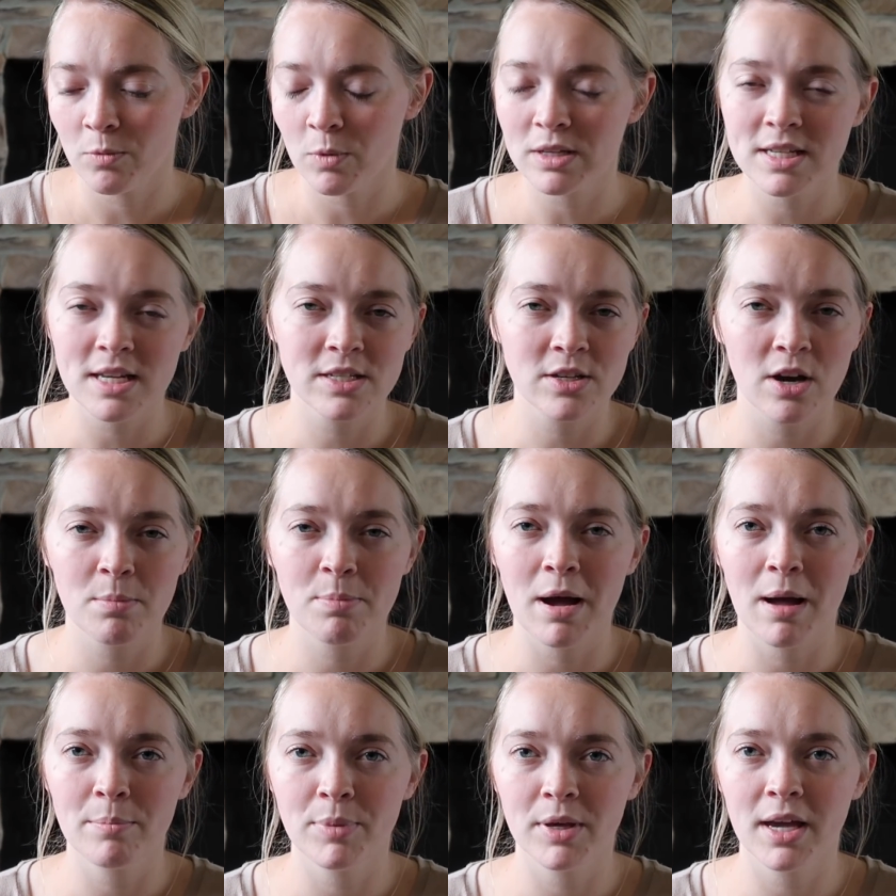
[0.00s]
Once I started
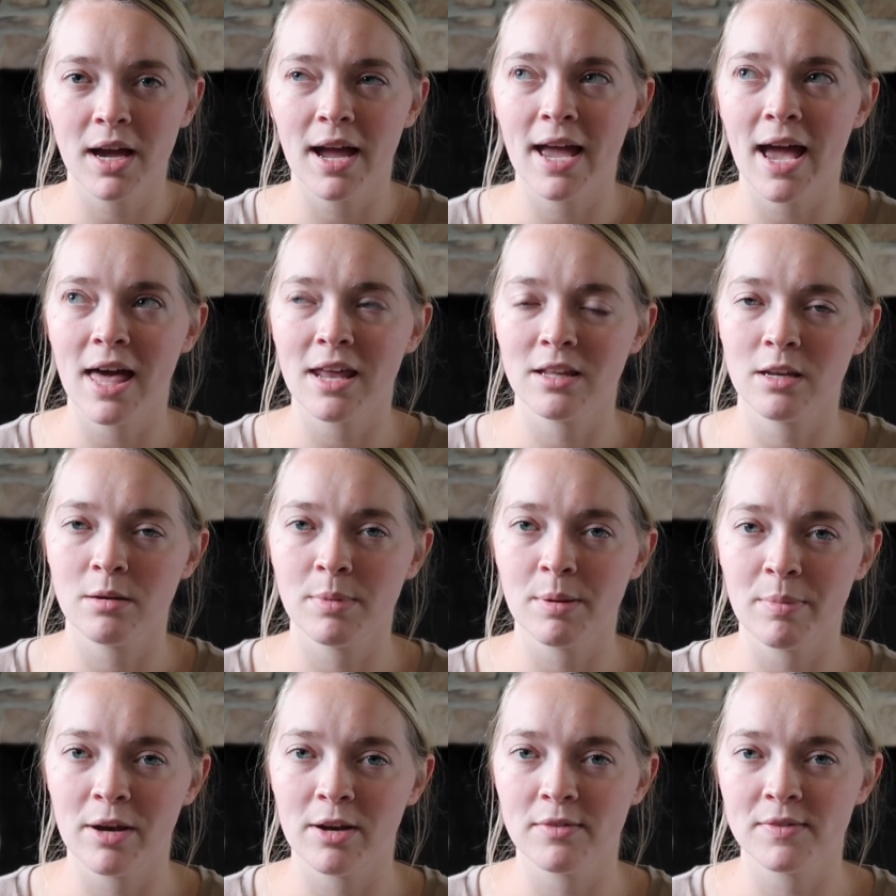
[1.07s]
pumping, I had a little
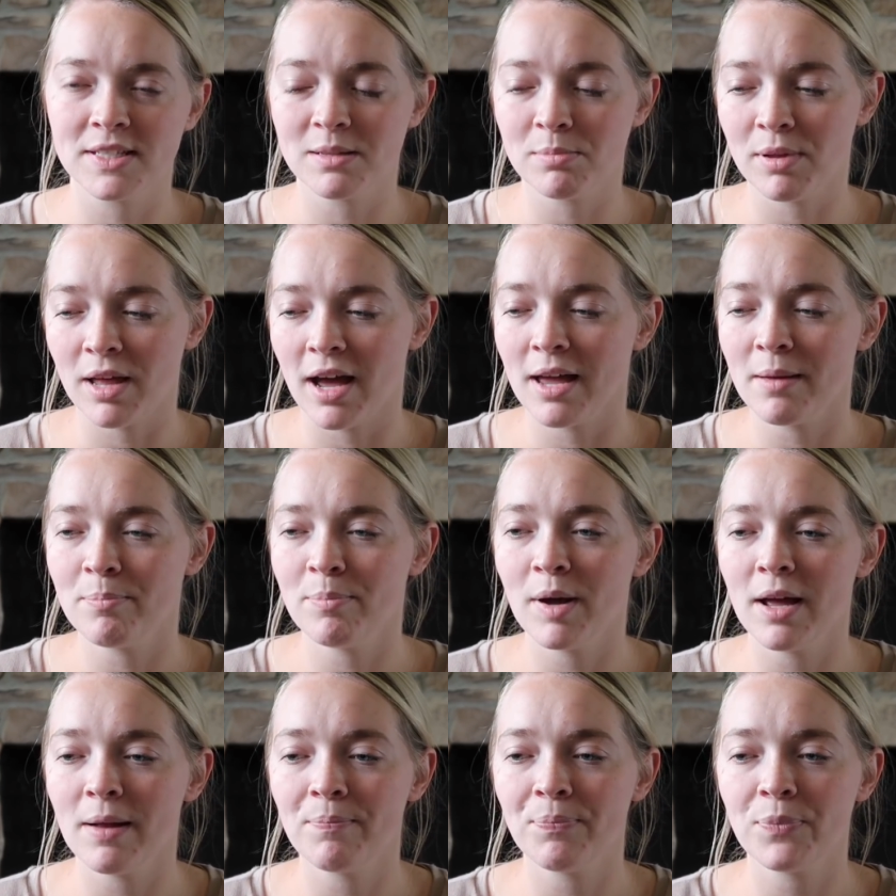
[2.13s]
bit better of a supply,
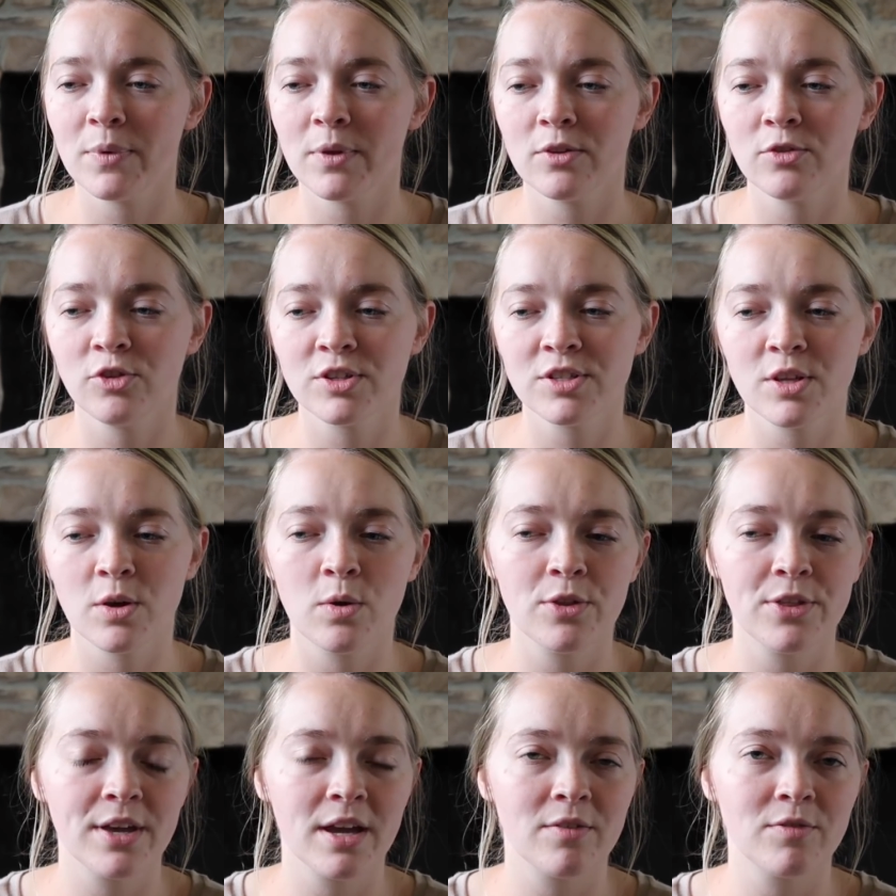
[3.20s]
but just the whole
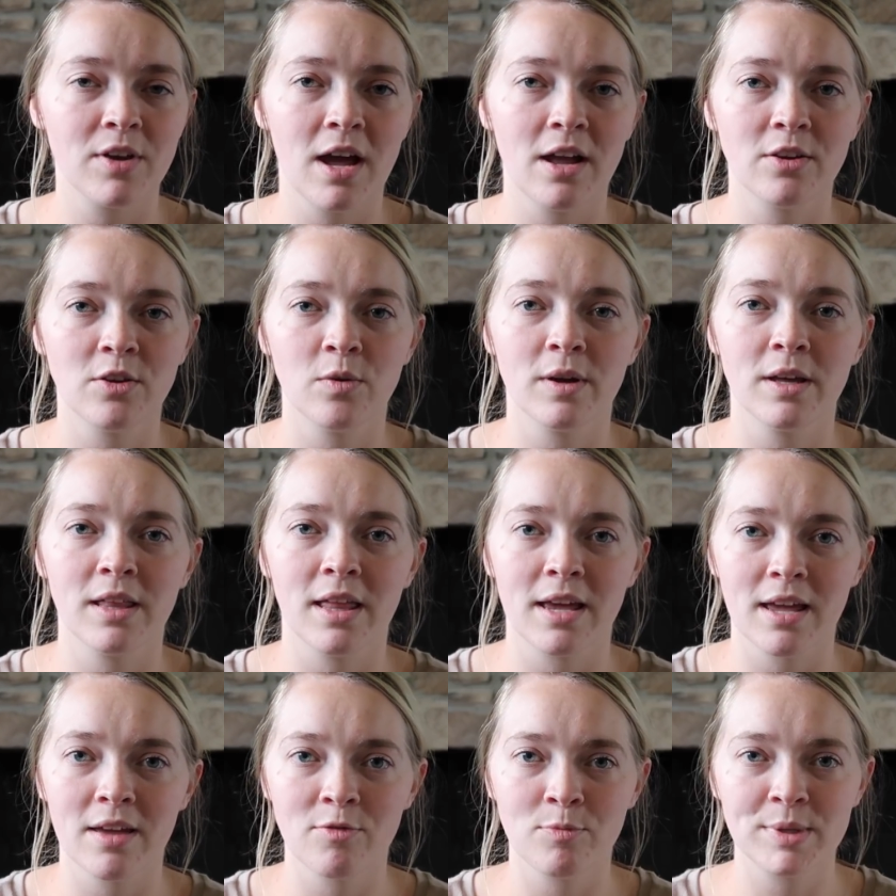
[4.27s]
thing of not knowing
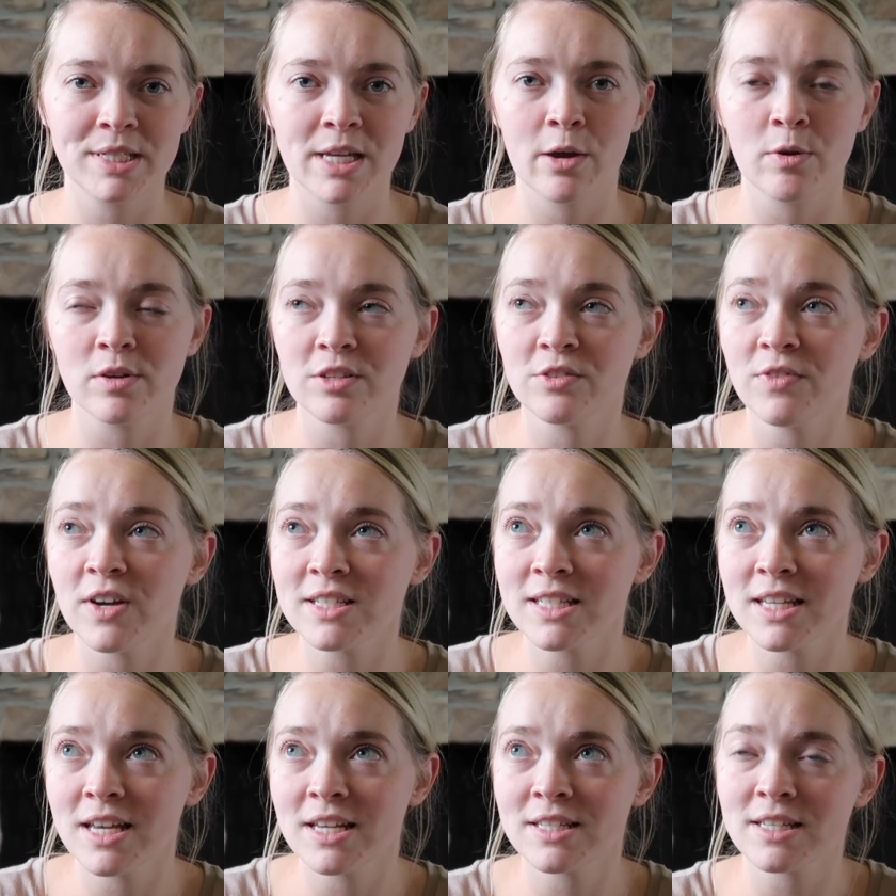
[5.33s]
like if Mateo is
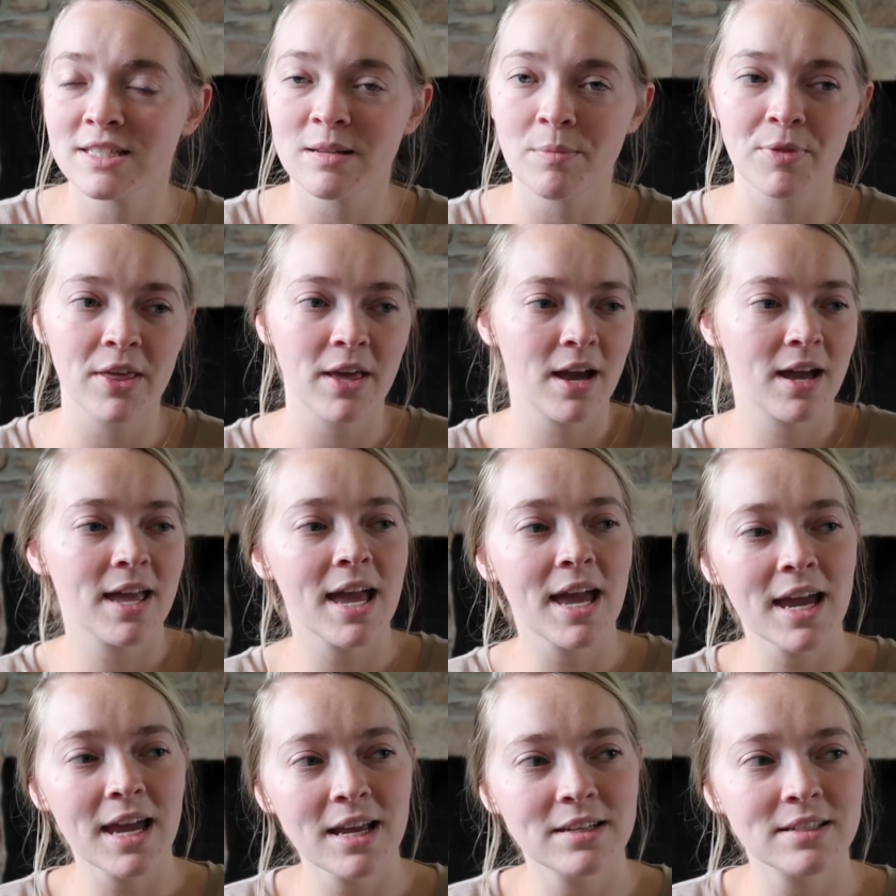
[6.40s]
fussy, is it something I
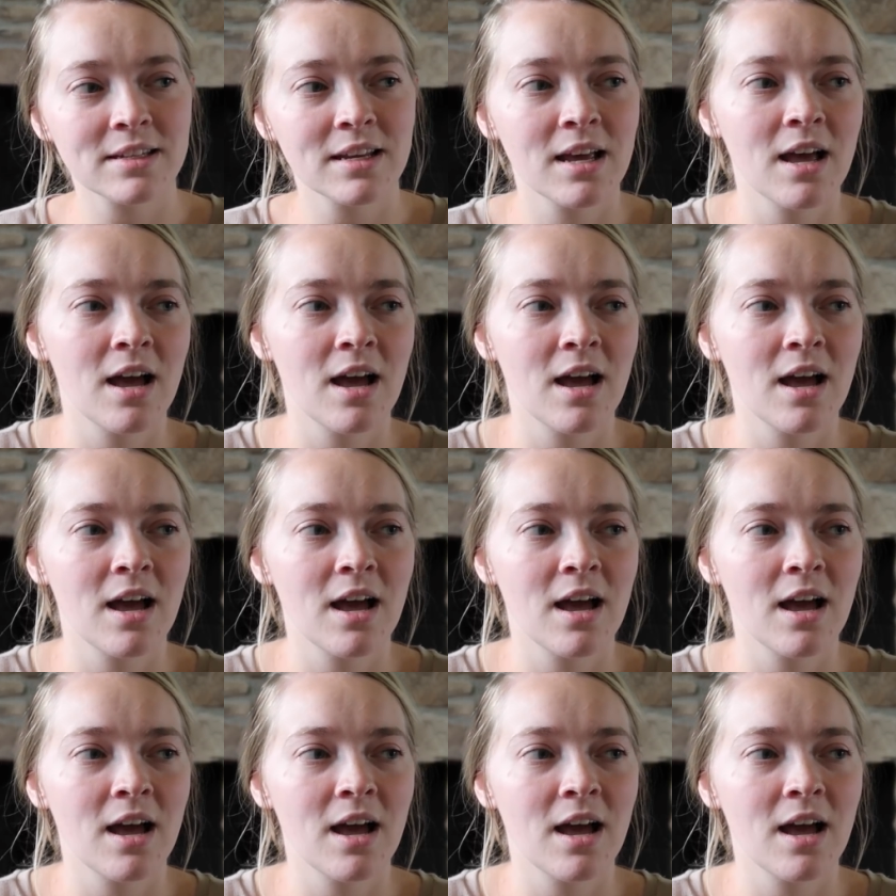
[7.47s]
ate?